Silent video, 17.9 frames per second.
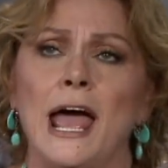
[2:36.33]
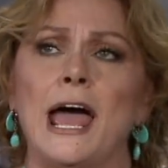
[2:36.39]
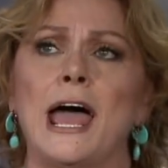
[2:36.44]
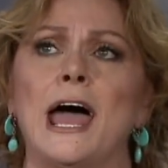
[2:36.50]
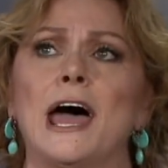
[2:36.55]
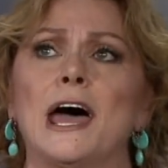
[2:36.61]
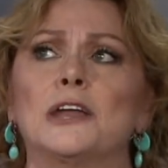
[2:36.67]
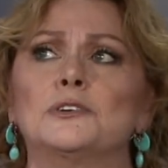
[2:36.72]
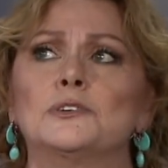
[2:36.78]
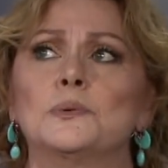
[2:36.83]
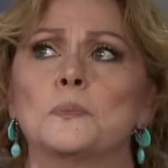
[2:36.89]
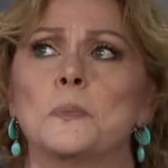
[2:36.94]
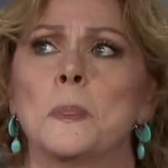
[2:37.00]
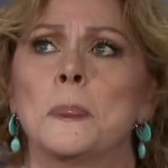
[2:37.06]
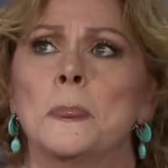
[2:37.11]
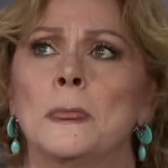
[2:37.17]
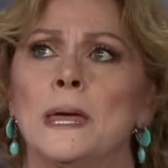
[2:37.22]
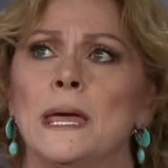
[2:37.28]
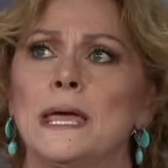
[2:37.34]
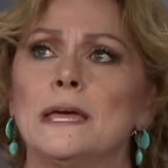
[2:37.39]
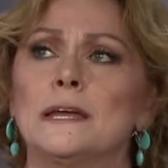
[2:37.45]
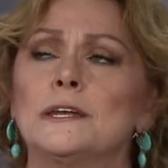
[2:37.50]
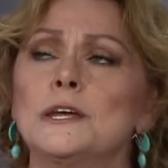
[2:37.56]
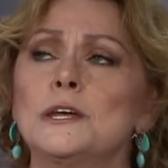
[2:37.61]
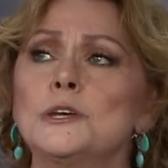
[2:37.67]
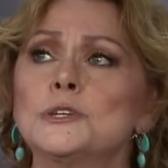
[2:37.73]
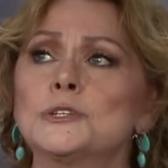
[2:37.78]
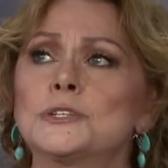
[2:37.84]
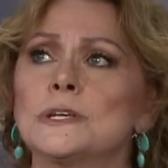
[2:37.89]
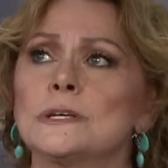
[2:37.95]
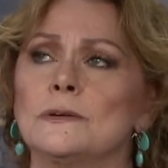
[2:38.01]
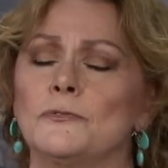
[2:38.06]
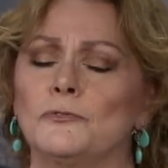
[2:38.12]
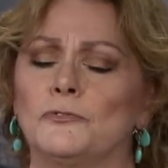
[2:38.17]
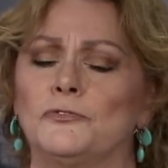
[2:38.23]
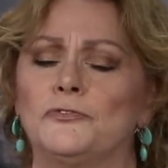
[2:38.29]
And it is
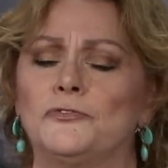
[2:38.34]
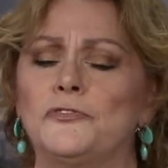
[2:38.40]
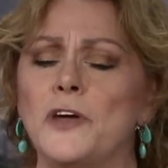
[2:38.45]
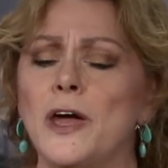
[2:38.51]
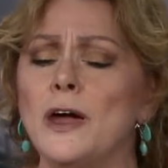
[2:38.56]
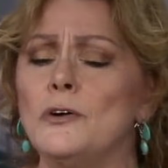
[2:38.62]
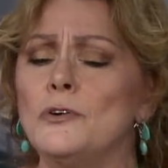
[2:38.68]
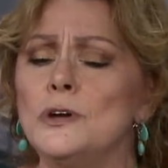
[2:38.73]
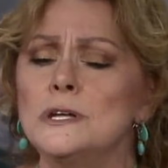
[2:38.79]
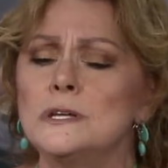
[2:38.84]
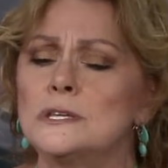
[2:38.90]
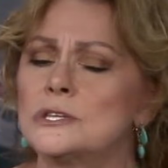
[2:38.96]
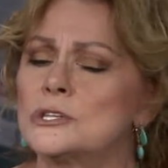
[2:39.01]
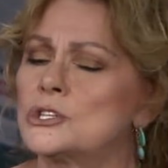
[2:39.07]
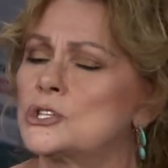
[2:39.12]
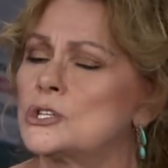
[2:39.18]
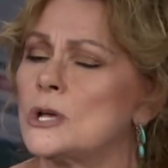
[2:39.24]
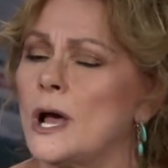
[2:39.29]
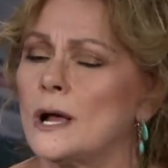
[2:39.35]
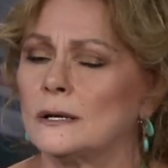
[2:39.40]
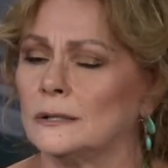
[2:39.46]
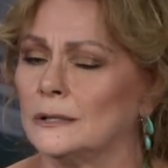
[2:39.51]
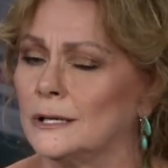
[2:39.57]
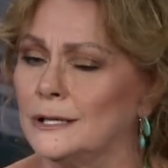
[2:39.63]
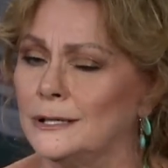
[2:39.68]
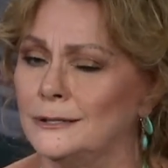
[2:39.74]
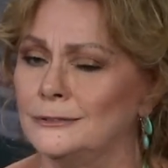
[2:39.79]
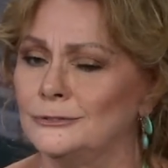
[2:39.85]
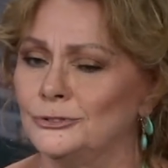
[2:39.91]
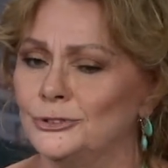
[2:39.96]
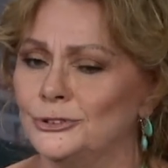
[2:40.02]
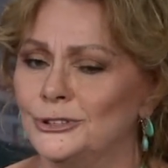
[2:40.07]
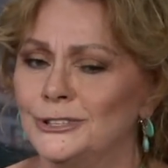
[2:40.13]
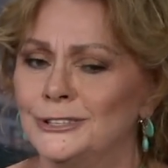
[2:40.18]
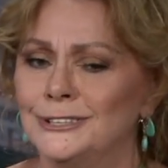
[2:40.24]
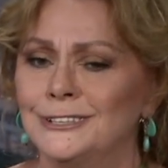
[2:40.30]
very subtly,
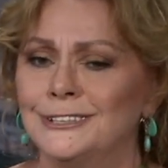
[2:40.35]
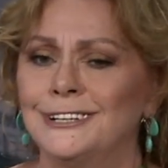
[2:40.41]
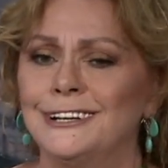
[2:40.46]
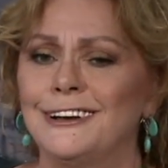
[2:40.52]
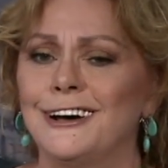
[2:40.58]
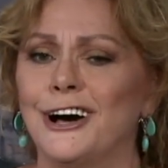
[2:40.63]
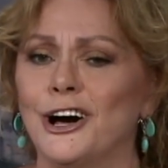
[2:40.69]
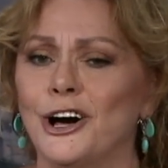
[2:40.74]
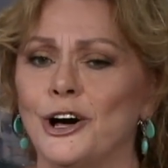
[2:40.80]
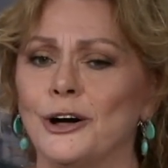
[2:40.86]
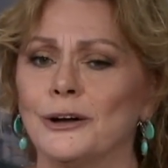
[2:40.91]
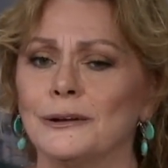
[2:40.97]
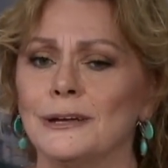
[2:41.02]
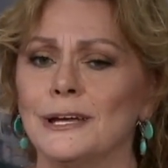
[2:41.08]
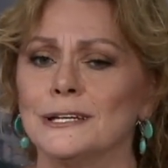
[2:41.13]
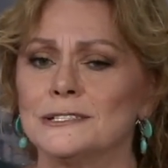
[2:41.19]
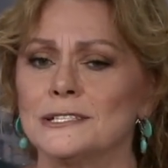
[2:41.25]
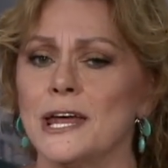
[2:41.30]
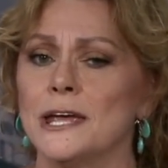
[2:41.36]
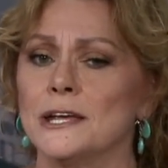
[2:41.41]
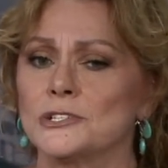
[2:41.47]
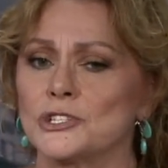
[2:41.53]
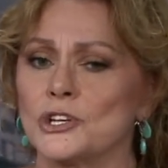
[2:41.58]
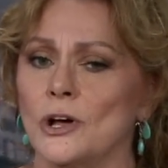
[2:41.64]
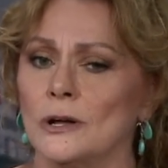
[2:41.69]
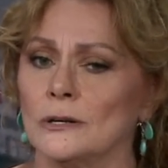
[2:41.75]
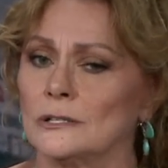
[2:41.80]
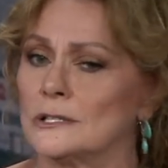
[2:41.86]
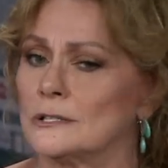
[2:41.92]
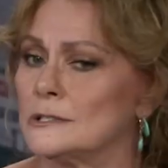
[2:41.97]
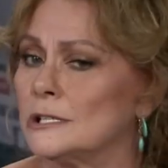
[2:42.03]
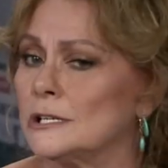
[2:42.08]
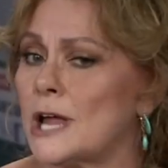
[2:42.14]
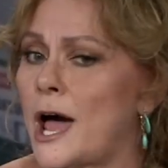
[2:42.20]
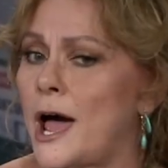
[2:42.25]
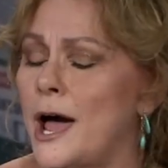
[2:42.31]
it takes on
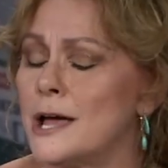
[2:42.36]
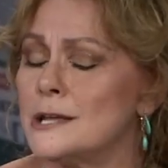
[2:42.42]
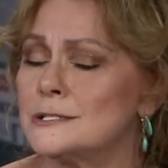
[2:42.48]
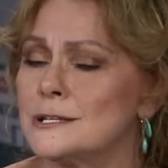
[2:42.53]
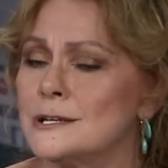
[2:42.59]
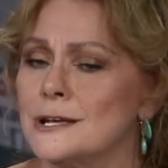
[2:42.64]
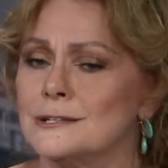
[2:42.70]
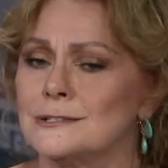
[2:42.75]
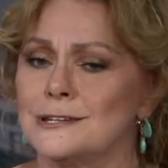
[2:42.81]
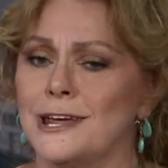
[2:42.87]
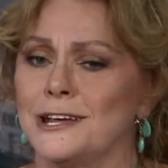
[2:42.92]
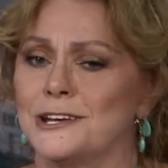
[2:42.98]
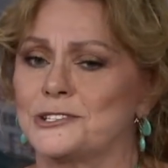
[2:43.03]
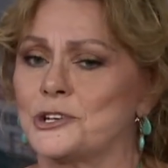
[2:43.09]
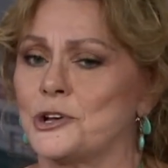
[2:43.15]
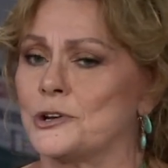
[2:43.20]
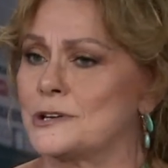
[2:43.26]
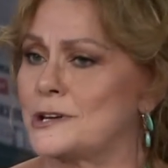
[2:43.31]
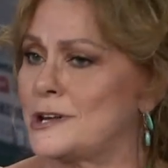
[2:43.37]
class, it takes on